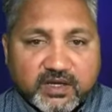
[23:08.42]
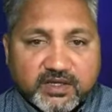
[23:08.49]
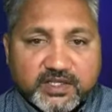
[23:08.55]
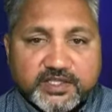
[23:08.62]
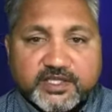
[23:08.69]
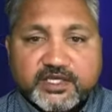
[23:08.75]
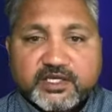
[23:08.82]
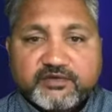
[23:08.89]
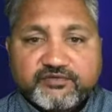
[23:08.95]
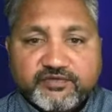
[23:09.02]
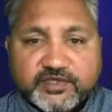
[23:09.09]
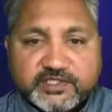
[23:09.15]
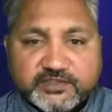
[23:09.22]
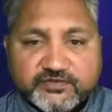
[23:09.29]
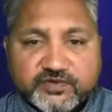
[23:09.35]
yearly
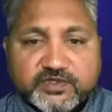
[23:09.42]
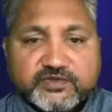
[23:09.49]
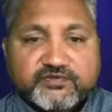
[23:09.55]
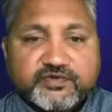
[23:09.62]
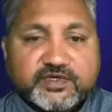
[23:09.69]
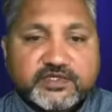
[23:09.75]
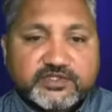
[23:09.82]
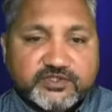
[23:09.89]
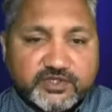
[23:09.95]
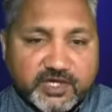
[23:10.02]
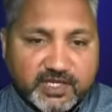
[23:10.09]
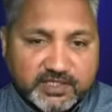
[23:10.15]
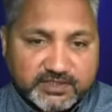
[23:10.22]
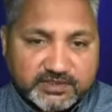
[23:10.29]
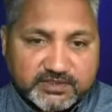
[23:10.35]
feast for different
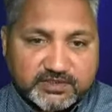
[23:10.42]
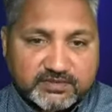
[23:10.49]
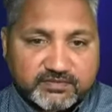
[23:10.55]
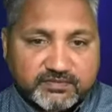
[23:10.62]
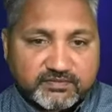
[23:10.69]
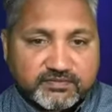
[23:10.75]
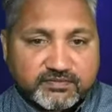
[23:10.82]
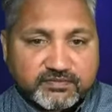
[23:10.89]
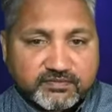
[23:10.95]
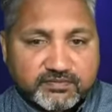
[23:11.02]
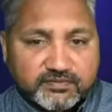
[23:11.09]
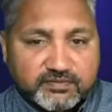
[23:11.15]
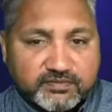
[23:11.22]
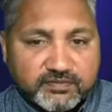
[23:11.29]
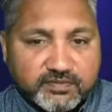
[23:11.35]
shrines.
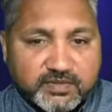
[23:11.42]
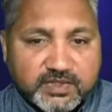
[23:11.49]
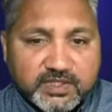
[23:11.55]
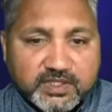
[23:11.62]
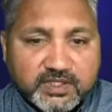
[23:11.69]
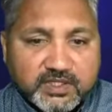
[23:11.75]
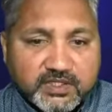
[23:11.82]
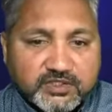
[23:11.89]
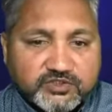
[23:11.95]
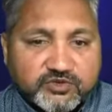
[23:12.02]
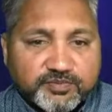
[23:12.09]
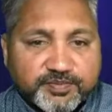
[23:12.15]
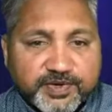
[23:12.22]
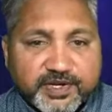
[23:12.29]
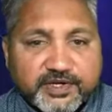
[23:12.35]
So
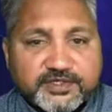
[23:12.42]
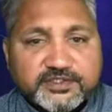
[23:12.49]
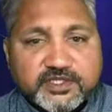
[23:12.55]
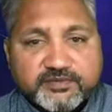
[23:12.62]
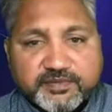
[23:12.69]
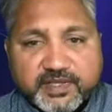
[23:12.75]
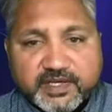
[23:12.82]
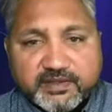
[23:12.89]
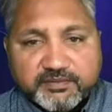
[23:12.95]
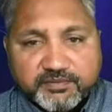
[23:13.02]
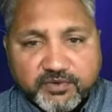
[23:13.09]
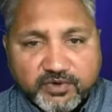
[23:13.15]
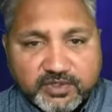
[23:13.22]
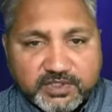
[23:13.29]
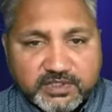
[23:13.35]
prayers are very
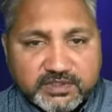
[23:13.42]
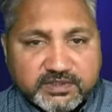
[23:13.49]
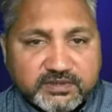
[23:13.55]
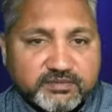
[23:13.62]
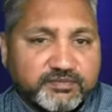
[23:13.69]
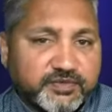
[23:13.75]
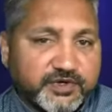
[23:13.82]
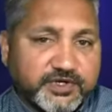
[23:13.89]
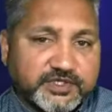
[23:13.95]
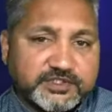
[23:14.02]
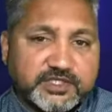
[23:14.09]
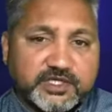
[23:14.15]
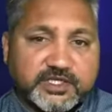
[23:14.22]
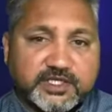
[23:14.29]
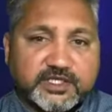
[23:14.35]
important. Prayers
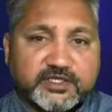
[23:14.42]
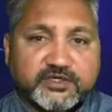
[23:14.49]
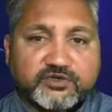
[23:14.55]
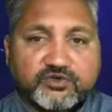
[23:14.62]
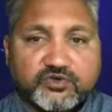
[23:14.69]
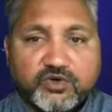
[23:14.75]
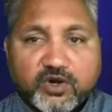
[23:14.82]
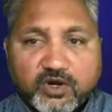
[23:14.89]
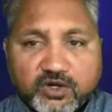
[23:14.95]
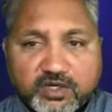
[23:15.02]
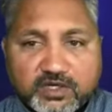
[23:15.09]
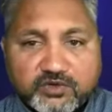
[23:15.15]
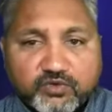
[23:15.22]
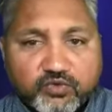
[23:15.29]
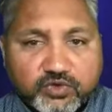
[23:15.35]
dedicated to God
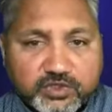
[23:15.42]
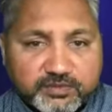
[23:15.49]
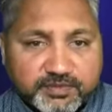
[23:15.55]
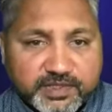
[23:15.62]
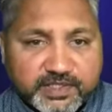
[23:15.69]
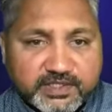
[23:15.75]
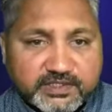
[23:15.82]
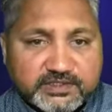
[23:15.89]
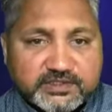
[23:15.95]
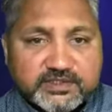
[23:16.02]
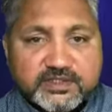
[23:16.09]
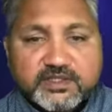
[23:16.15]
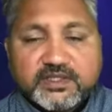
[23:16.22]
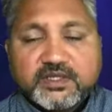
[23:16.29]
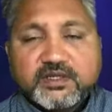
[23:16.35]
and holy beings,
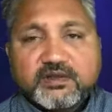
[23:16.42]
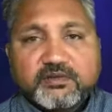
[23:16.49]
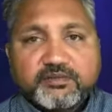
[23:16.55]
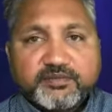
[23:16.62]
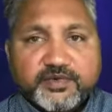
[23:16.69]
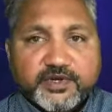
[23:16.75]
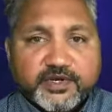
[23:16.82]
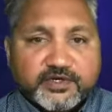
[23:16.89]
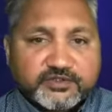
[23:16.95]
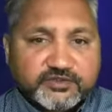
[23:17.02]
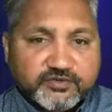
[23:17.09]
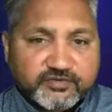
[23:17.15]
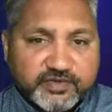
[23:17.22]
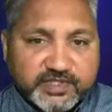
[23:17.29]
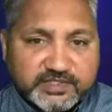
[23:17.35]
prayers
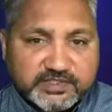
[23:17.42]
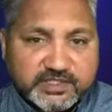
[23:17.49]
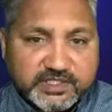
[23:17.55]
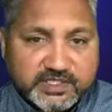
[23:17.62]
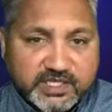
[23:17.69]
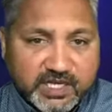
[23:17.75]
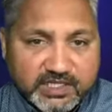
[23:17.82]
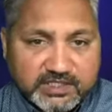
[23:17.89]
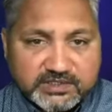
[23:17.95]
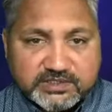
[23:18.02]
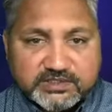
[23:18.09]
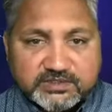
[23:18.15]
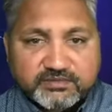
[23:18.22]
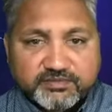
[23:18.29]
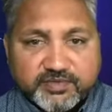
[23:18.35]
of Yazdi
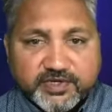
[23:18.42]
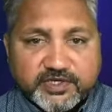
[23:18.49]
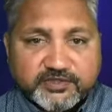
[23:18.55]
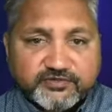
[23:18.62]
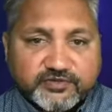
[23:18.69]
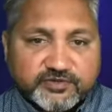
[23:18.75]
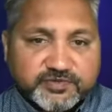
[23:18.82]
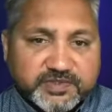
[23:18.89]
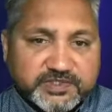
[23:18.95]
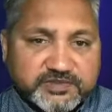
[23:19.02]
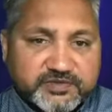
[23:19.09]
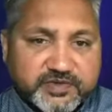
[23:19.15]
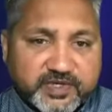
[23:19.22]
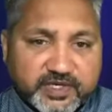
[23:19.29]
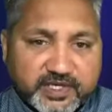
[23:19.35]
castes, prayers for
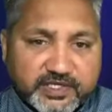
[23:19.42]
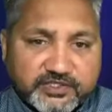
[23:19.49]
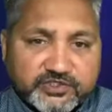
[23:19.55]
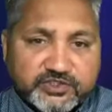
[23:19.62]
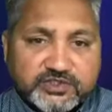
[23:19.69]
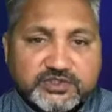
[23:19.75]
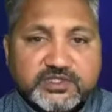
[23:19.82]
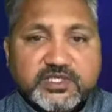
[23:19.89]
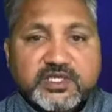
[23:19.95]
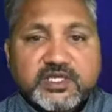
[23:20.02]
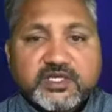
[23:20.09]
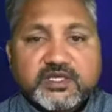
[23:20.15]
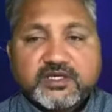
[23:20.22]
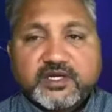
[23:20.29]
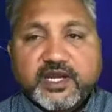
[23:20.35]
specific occasions,
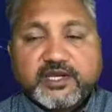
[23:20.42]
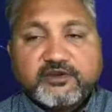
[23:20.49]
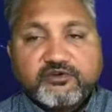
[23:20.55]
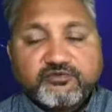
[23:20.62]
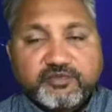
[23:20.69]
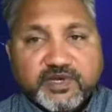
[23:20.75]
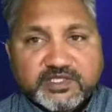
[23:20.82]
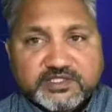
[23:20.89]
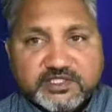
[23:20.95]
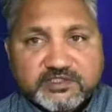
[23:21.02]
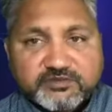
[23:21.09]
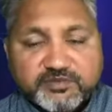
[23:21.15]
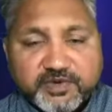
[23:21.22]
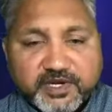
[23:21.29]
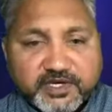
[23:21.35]
rite of
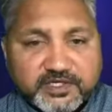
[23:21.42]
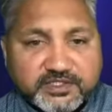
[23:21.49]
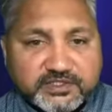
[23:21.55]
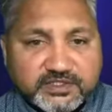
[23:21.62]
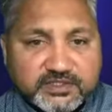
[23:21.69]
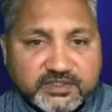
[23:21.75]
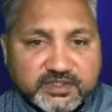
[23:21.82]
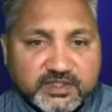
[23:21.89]
passage prayers,